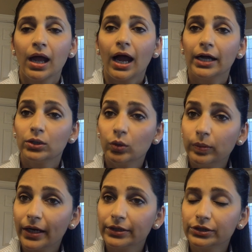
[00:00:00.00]
I do
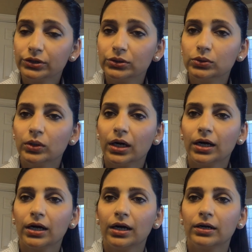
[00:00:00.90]
plan to do
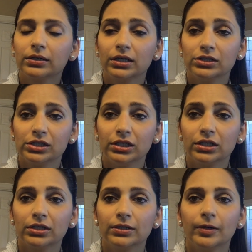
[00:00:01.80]

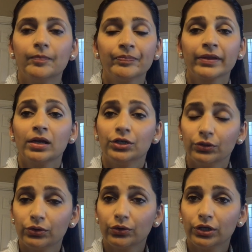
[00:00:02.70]
concealer
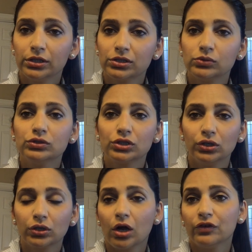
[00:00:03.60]
tutorial soon, so
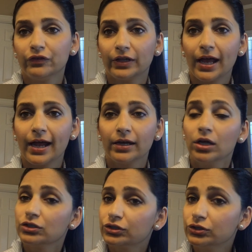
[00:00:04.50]
look out for that.
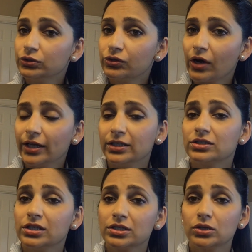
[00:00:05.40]
So do try this.
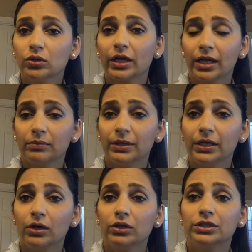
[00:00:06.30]
This look can
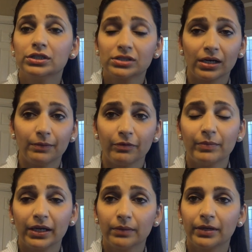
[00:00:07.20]
be, or this type of
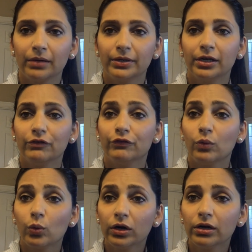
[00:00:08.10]
makeup can be done for
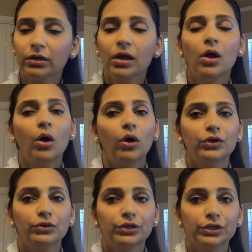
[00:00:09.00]
work, or
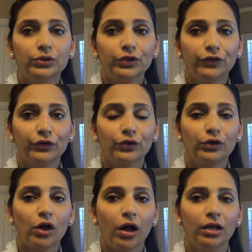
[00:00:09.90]
you can do it if you're going to
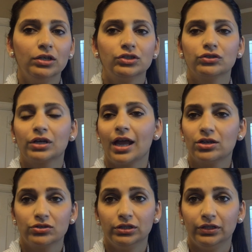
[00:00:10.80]
college or a
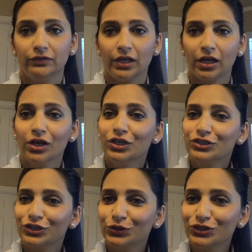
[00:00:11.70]
casual evening.
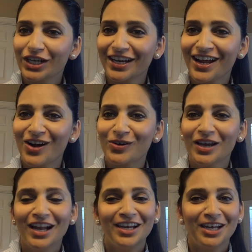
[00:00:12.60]
So do check it out.
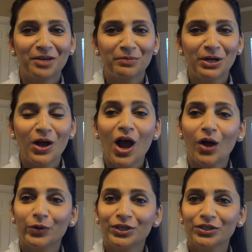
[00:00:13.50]
Let me know
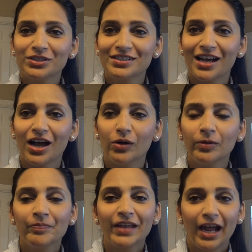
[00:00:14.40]
how it turns
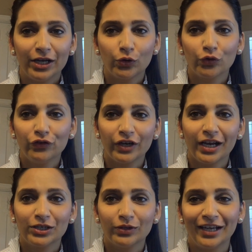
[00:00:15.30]
out, and don't
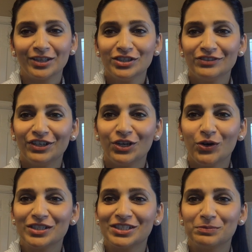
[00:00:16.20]
forget to like this video
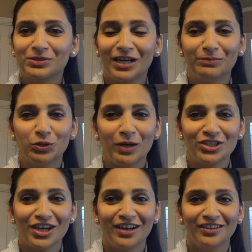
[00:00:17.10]
and subscribe to my
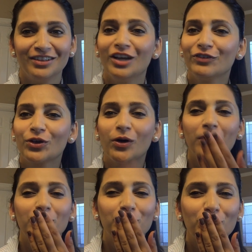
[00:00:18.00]
channel. Love you
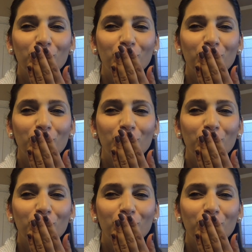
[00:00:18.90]
all.